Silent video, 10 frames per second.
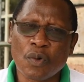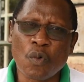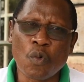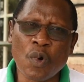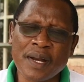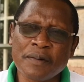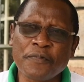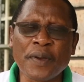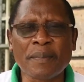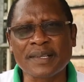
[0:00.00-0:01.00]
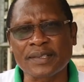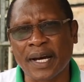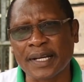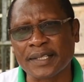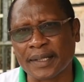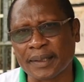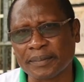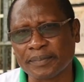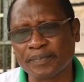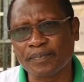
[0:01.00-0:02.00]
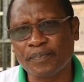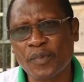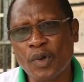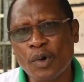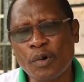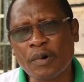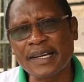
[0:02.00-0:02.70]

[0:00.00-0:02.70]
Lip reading: one famous writer who